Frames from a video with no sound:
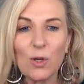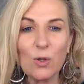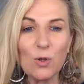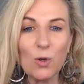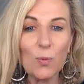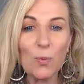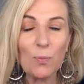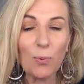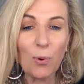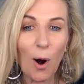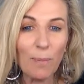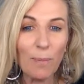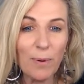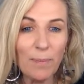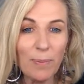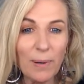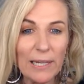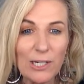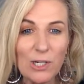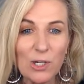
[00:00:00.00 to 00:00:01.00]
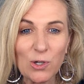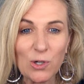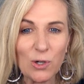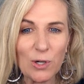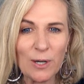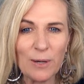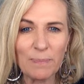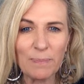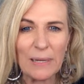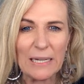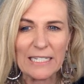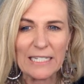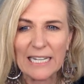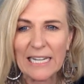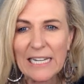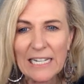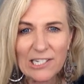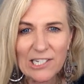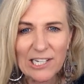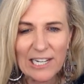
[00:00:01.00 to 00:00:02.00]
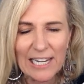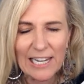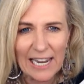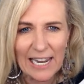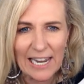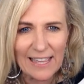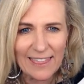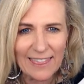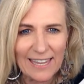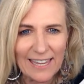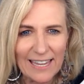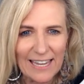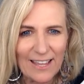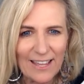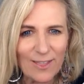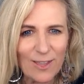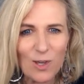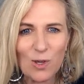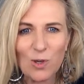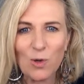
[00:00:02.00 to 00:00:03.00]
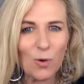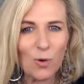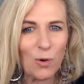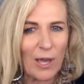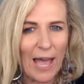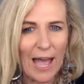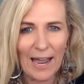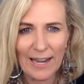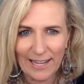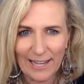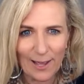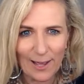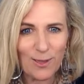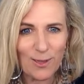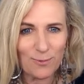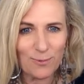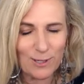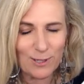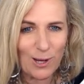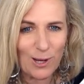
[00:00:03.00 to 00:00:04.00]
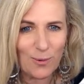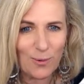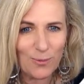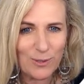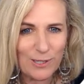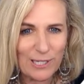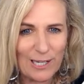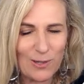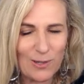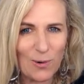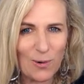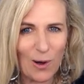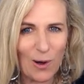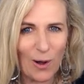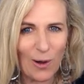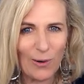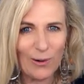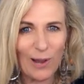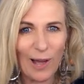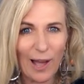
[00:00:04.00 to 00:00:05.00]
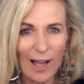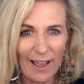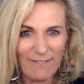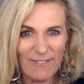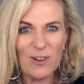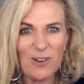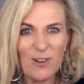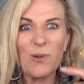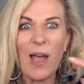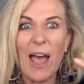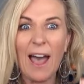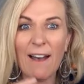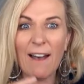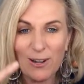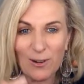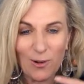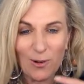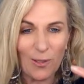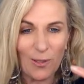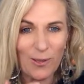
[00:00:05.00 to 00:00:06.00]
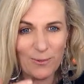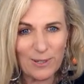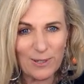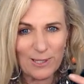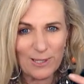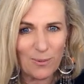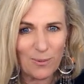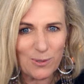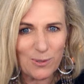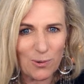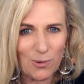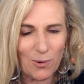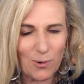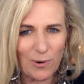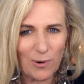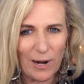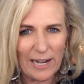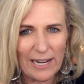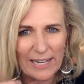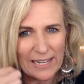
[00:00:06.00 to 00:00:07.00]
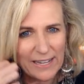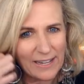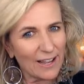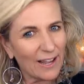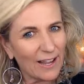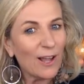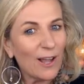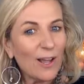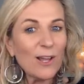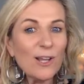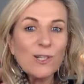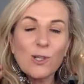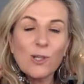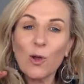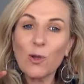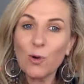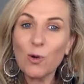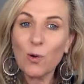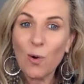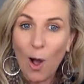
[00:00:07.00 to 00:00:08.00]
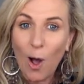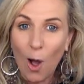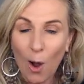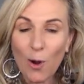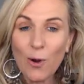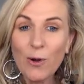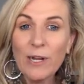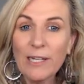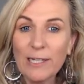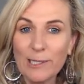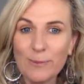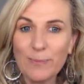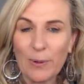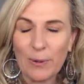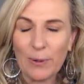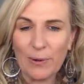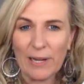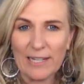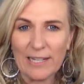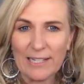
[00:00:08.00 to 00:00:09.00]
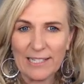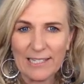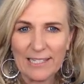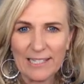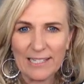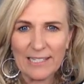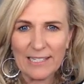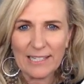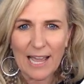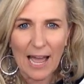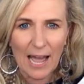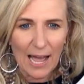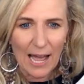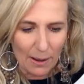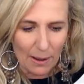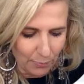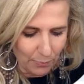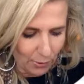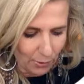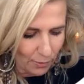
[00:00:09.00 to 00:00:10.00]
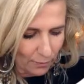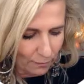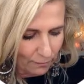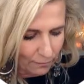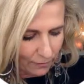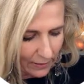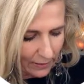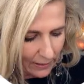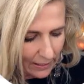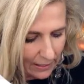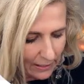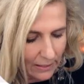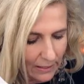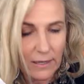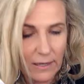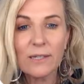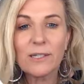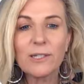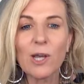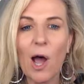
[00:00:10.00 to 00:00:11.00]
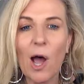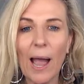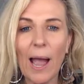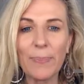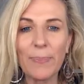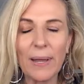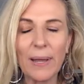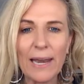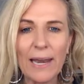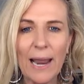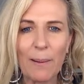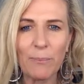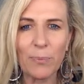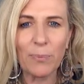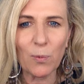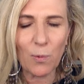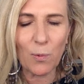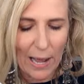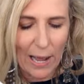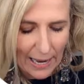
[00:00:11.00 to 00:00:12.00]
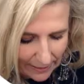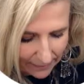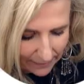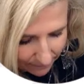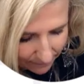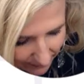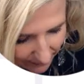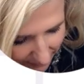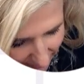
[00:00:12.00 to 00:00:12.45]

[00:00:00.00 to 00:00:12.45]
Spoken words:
you probably shouldn't be teaching anything that you can't get the results in your own life and you haven't got the results already. So your own experiences are proof type number 1.